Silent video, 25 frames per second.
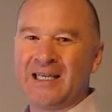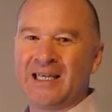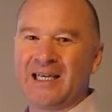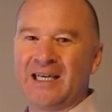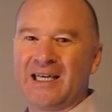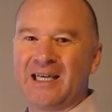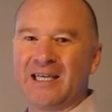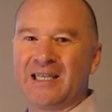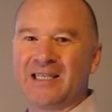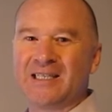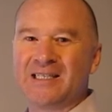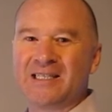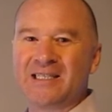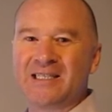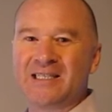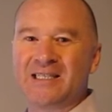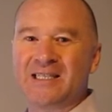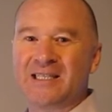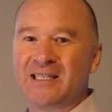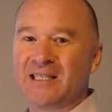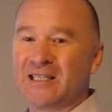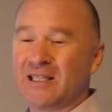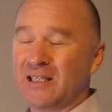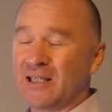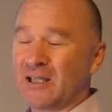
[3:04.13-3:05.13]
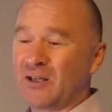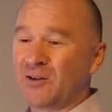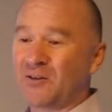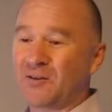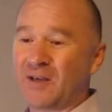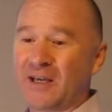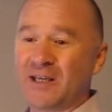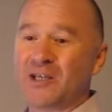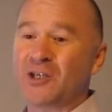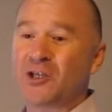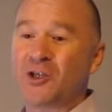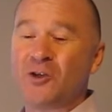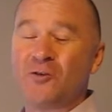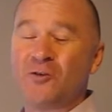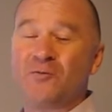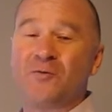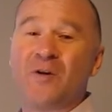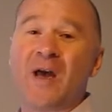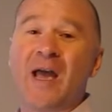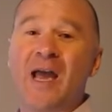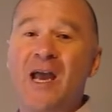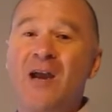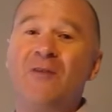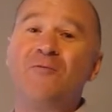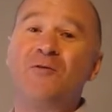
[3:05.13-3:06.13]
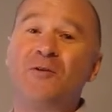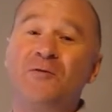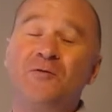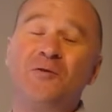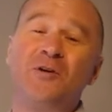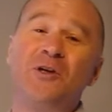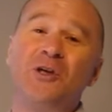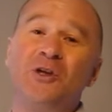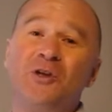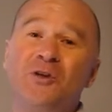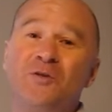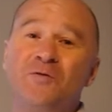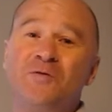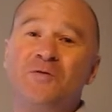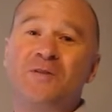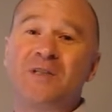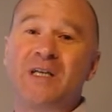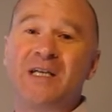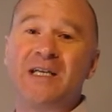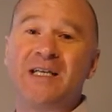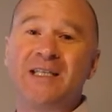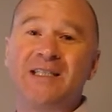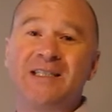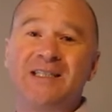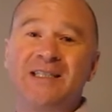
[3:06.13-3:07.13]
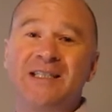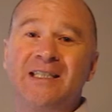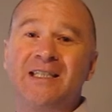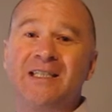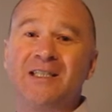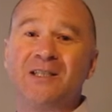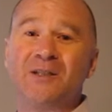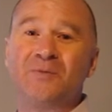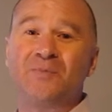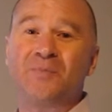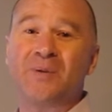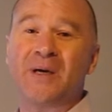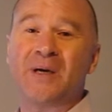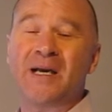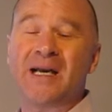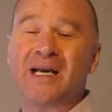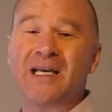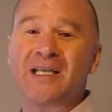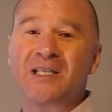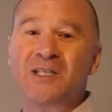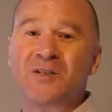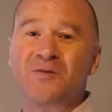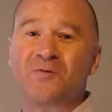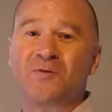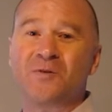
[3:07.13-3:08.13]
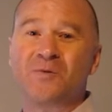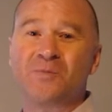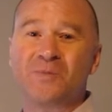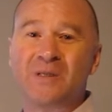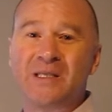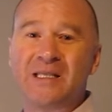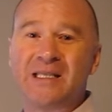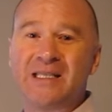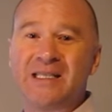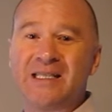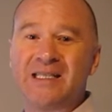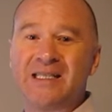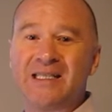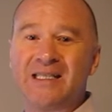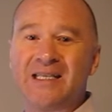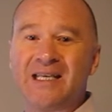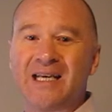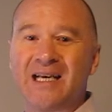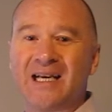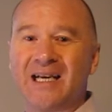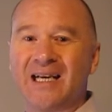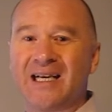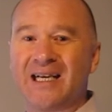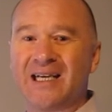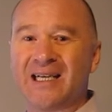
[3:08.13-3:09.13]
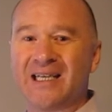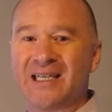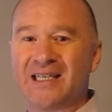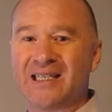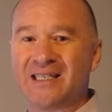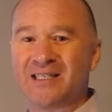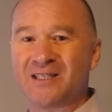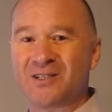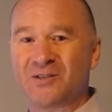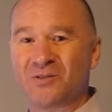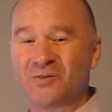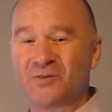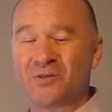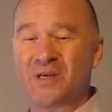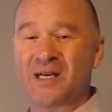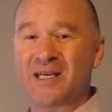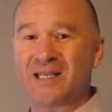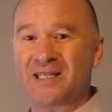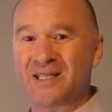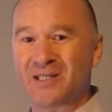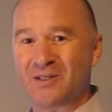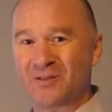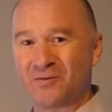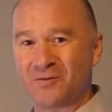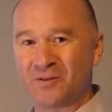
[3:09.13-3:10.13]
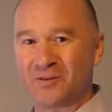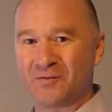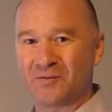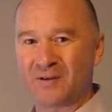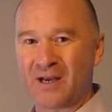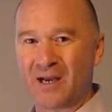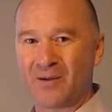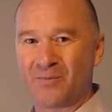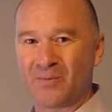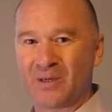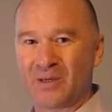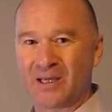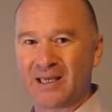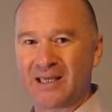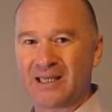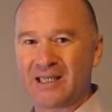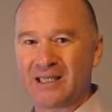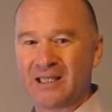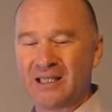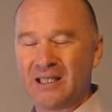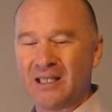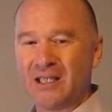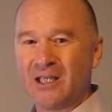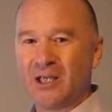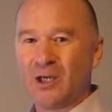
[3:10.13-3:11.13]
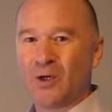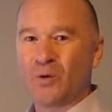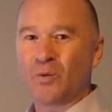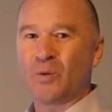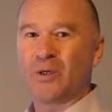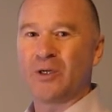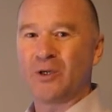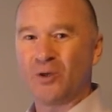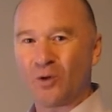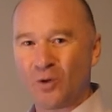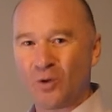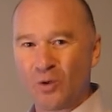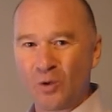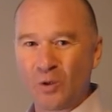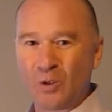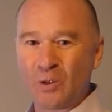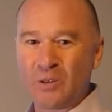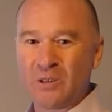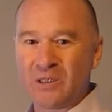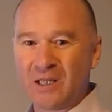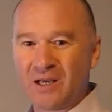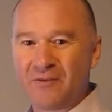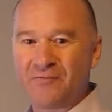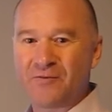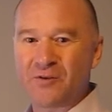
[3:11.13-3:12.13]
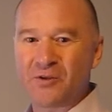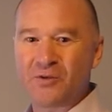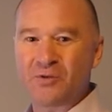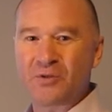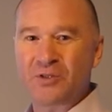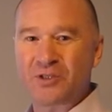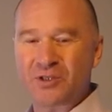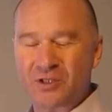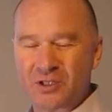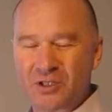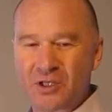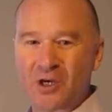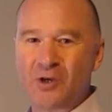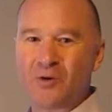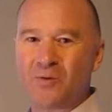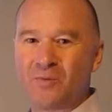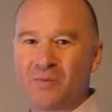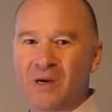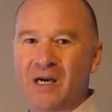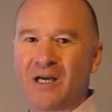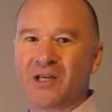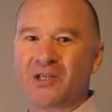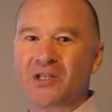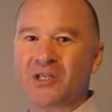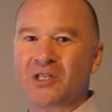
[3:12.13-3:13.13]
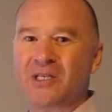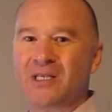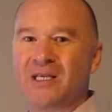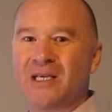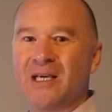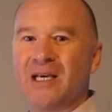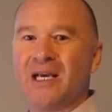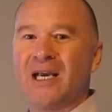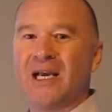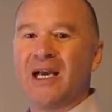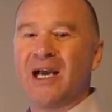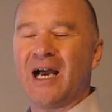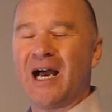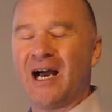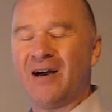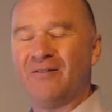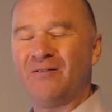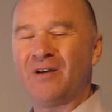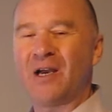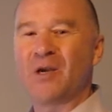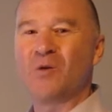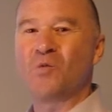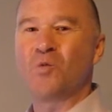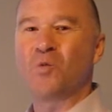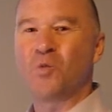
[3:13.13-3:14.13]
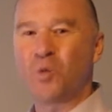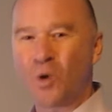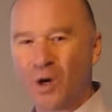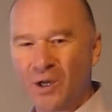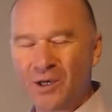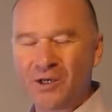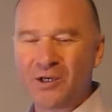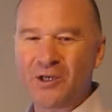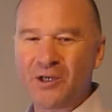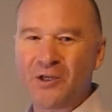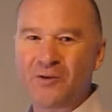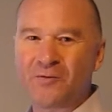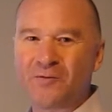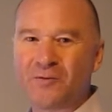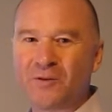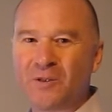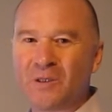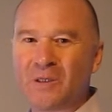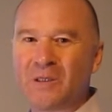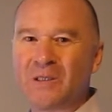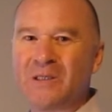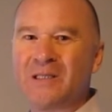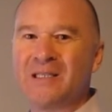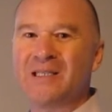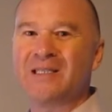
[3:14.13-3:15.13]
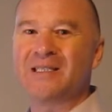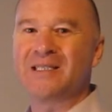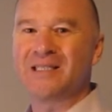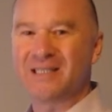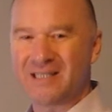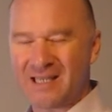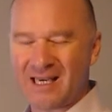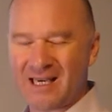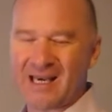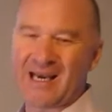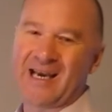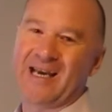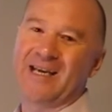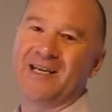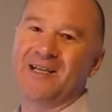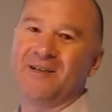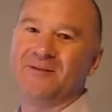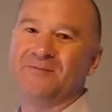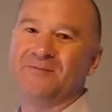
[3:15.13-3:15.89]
And thank you for everything you've done in the past for me and the rest of the family. We all love you so much. Have a wonderful day.